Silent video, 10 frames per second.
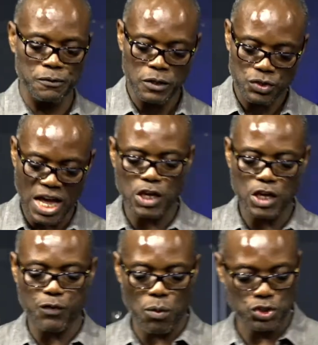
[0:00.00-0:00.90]
Thank you for
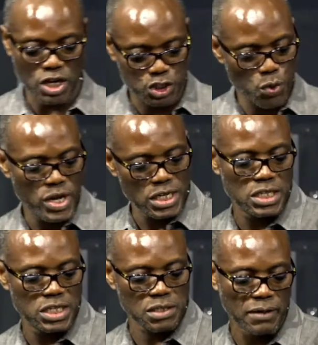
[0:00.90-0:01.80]
what you are doing in this
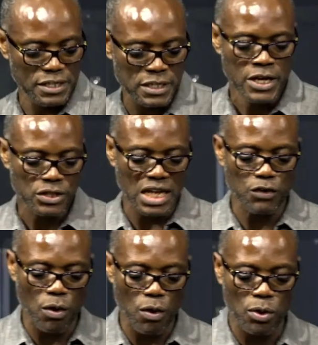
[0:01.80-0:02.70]
place. Thank you for
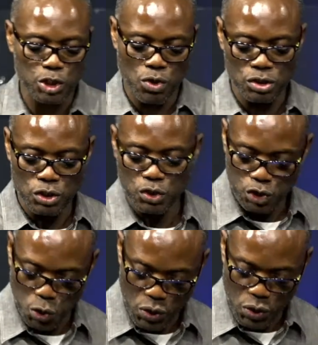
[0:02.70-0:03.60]
what you continue to
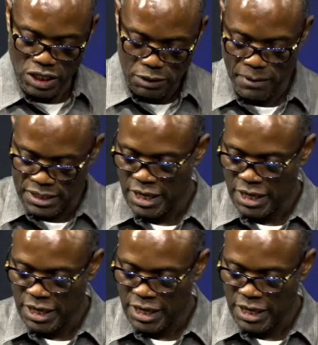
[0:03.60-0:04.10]
do in this place.